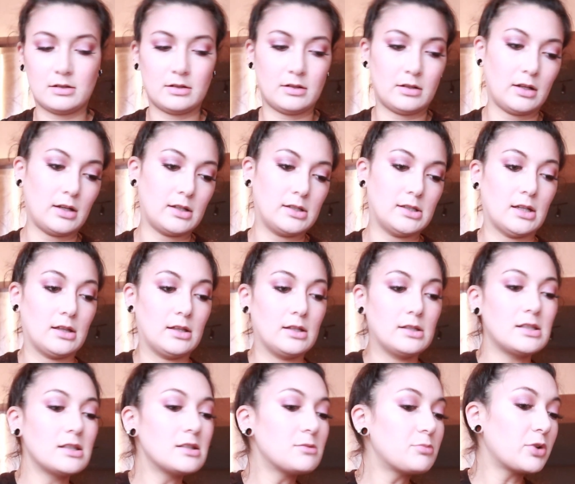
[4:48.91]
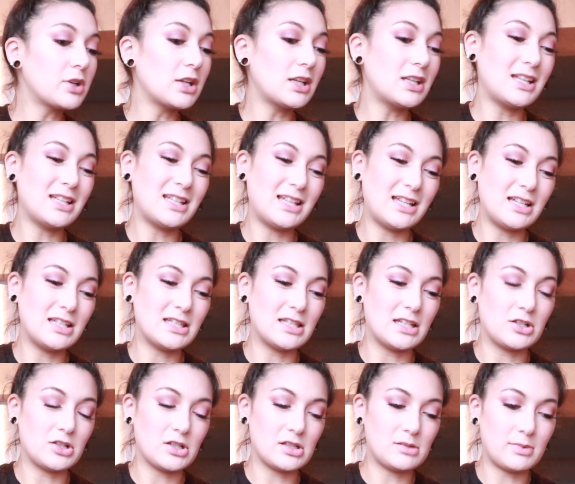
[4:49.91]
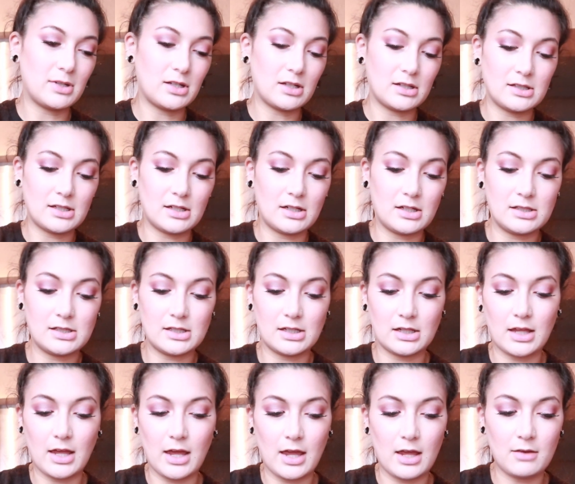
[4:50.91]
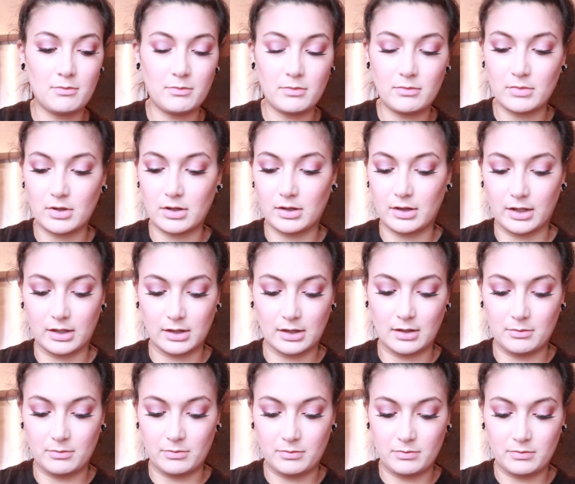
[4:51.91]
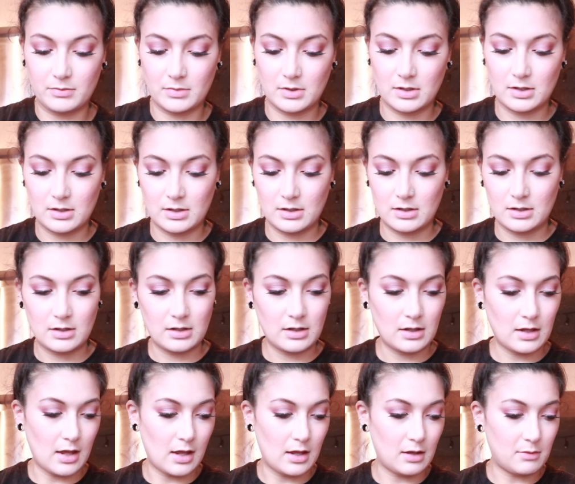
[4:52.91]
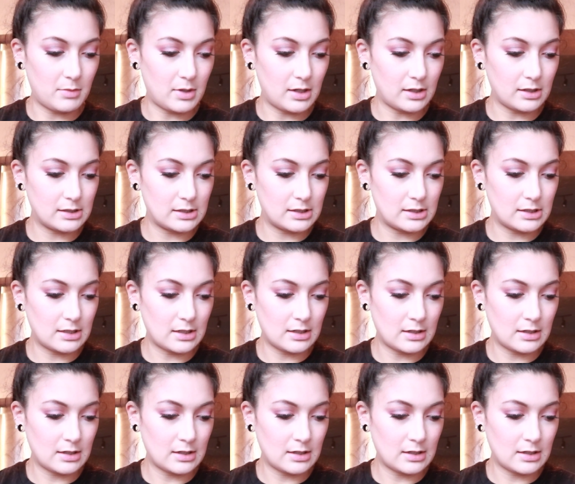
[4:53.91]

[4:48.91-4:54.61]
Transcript: Like I said, this is pretty easy just because it is the cake, well, like the cake mix.